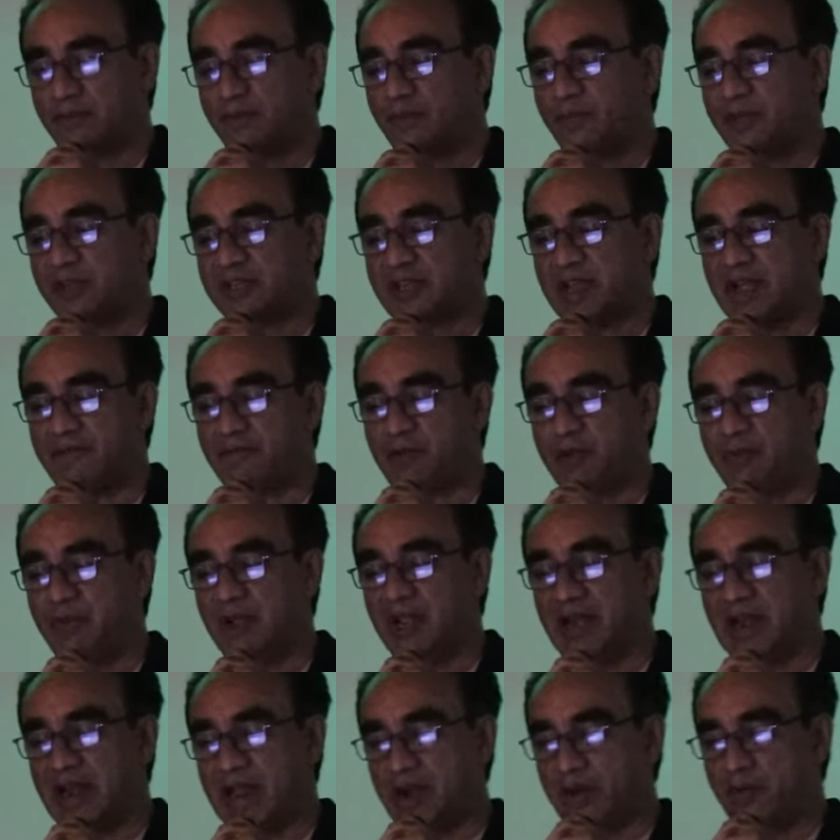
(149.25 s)
which have to be
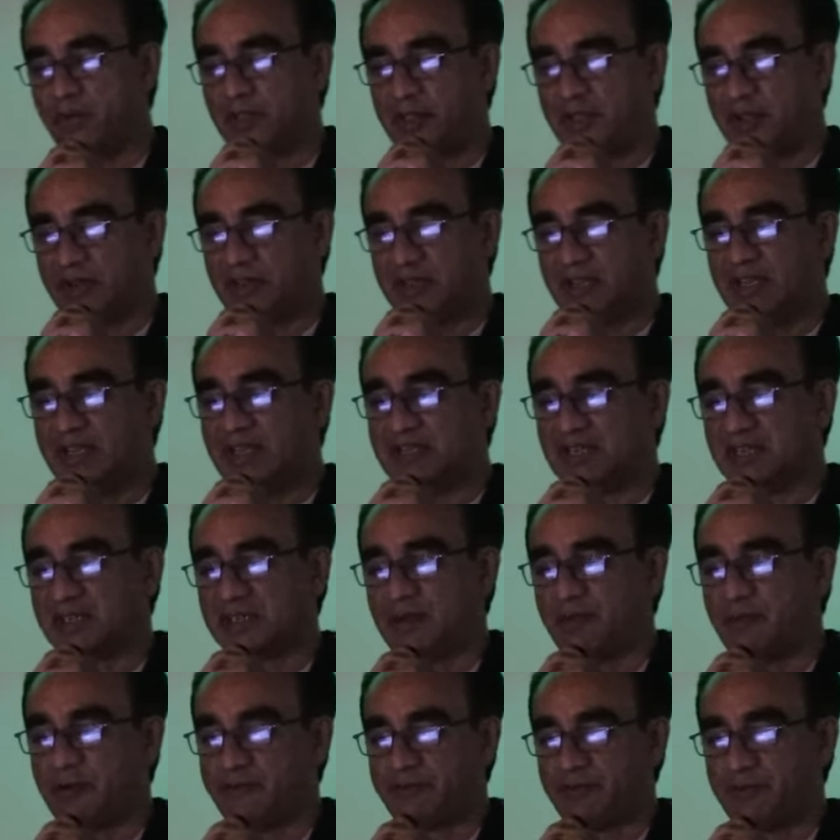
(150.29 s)
clad with it. These are
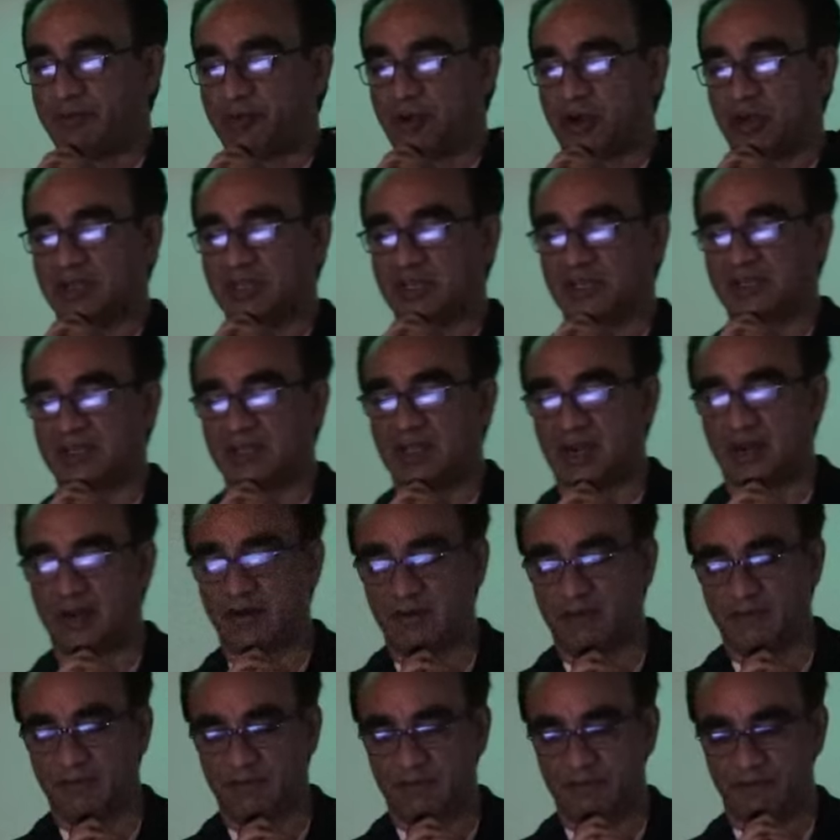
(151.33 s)
some of the projects that
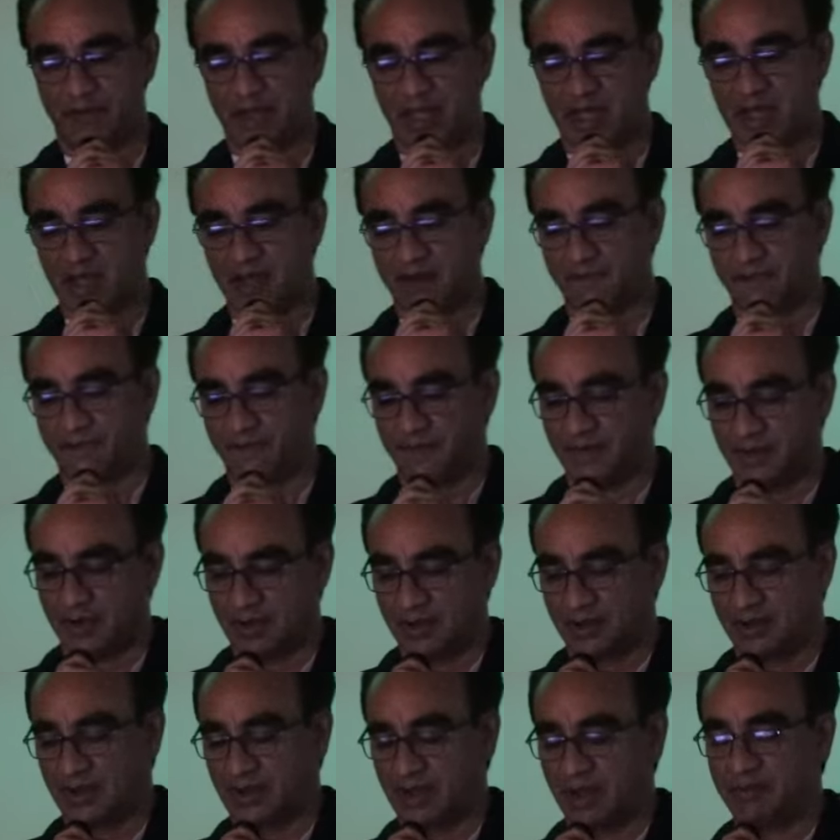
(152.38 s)
we have
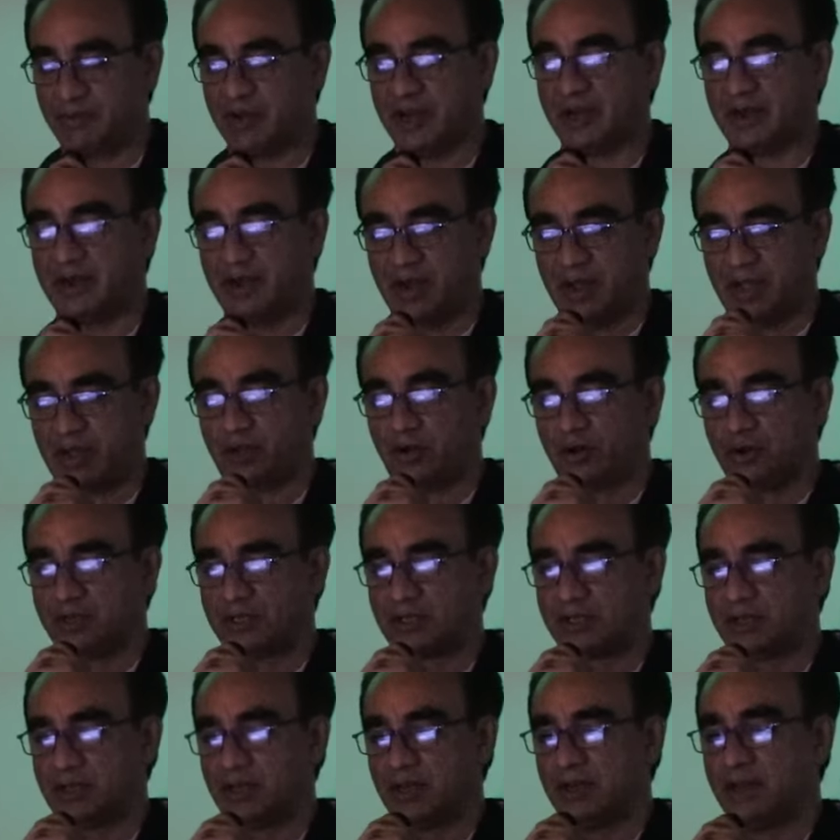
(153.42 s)
completed
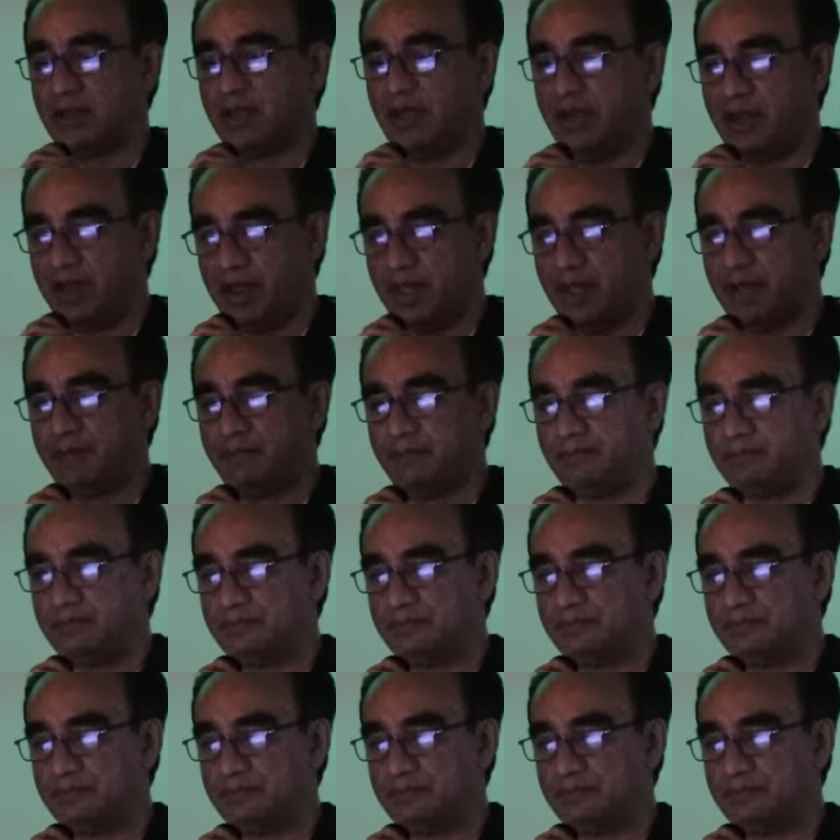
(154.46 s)
across India.